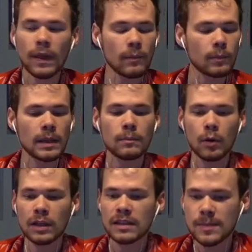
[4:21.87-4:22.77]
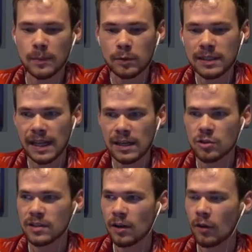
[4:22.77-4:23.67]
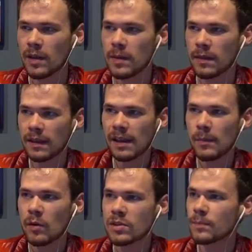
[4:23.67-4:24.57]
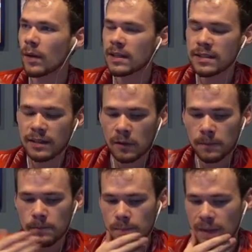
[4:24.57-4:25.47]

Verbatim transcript: They'd be putting these people in dangers and all they'd be thinking about is money still.